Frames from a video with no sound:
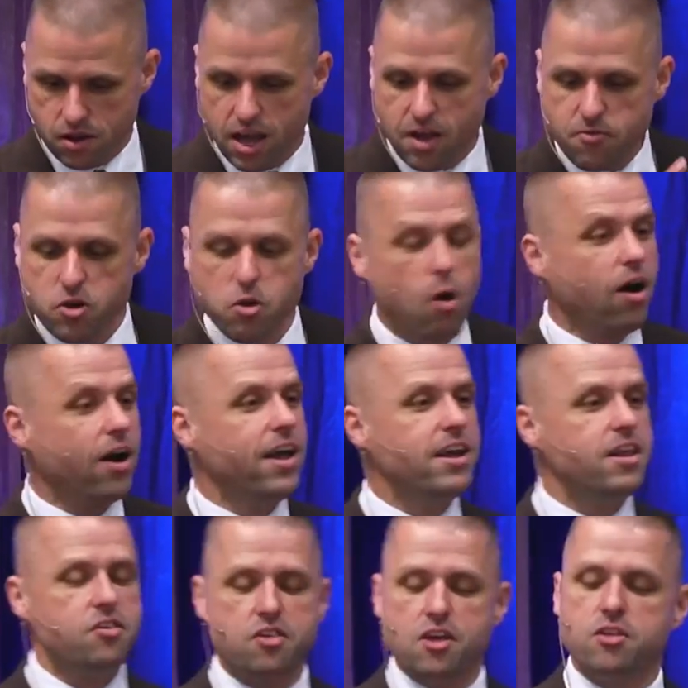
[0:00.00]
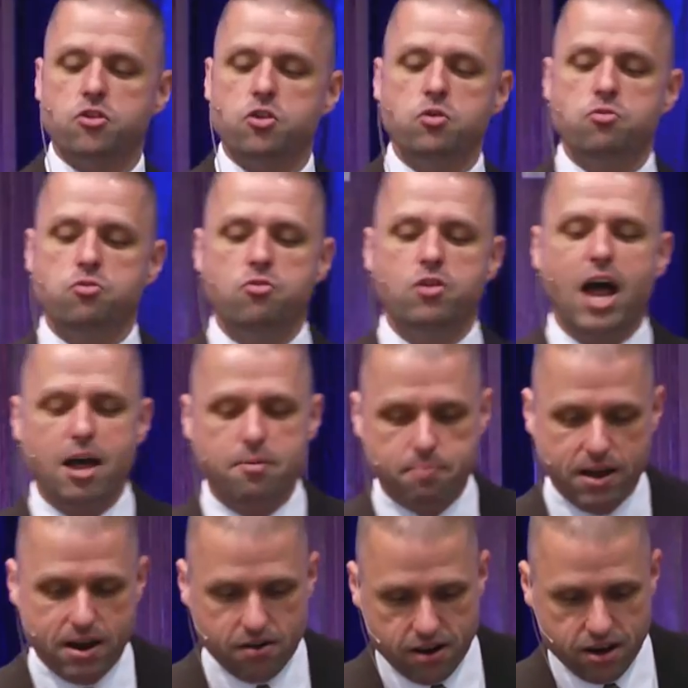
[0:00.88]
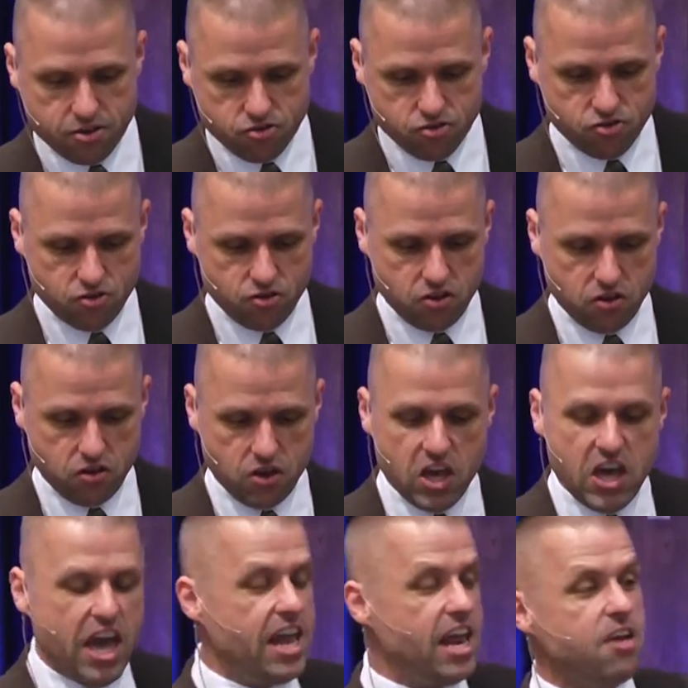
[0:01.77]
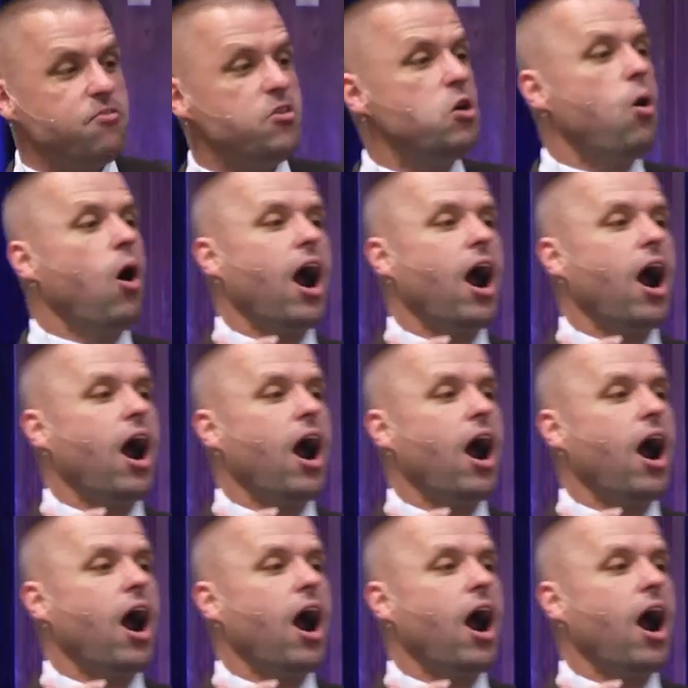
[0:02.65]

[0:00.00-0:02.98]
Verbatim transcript: if you are innocent, you do not perish. And if you